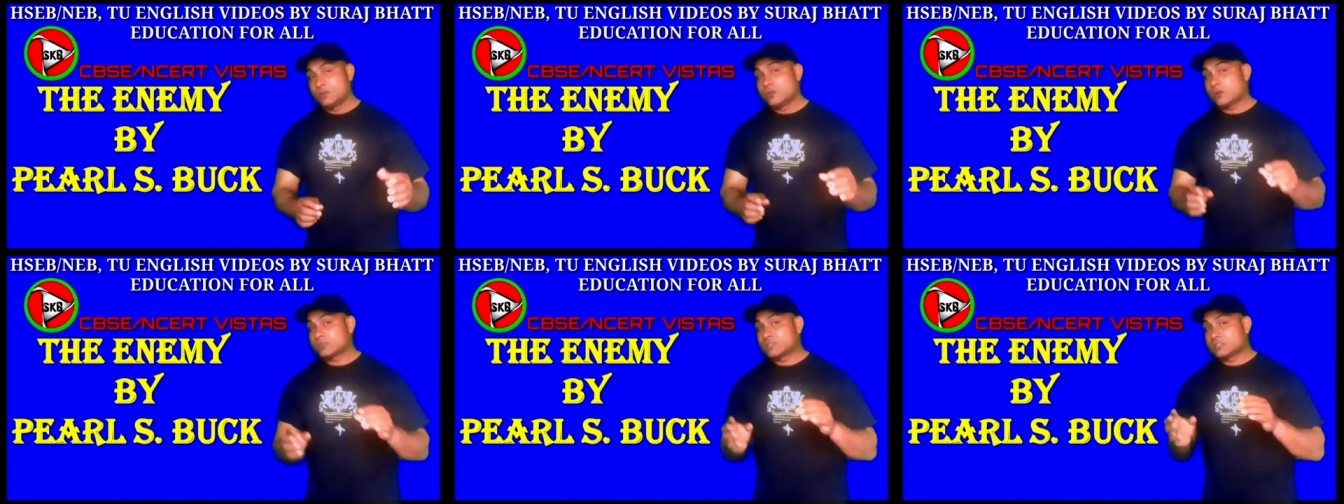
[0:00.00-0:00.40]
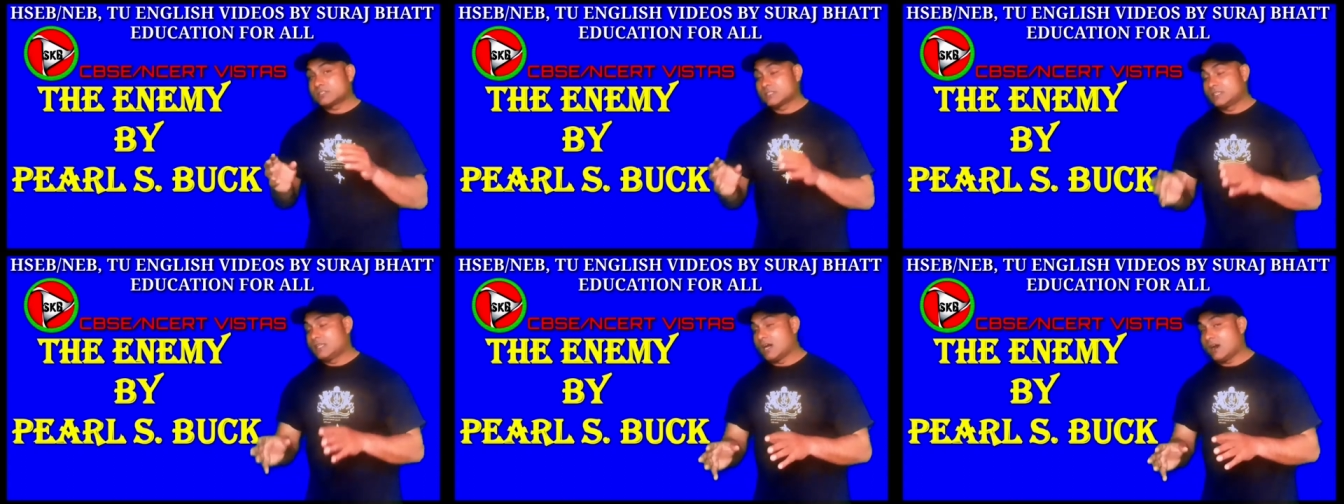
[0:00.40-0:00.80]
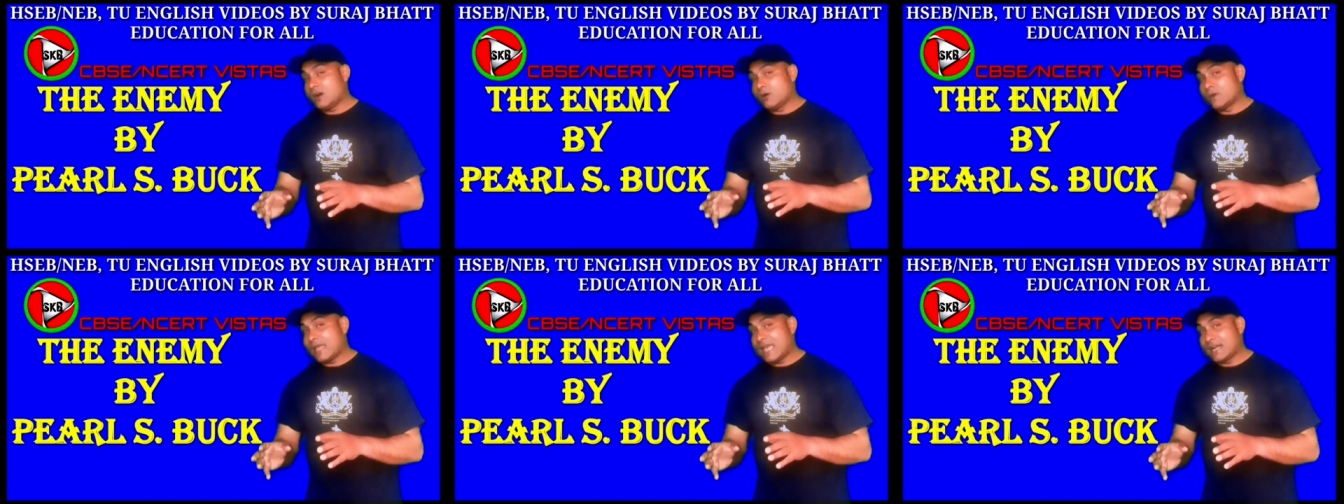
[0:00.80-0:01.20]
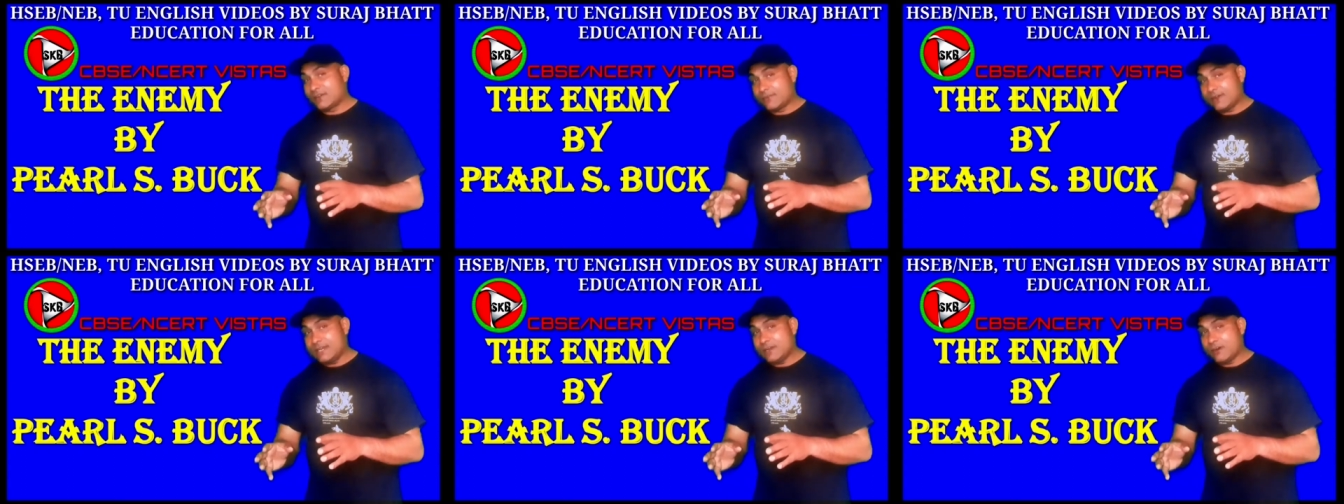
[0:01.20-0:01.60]
Dr. Sadao
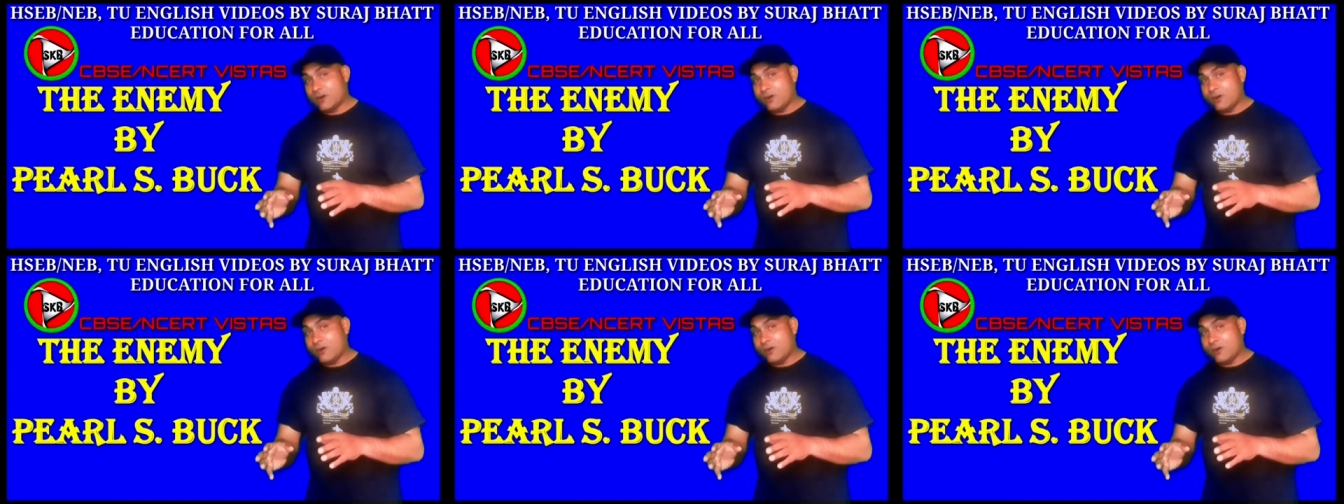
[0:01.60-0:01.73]
agreed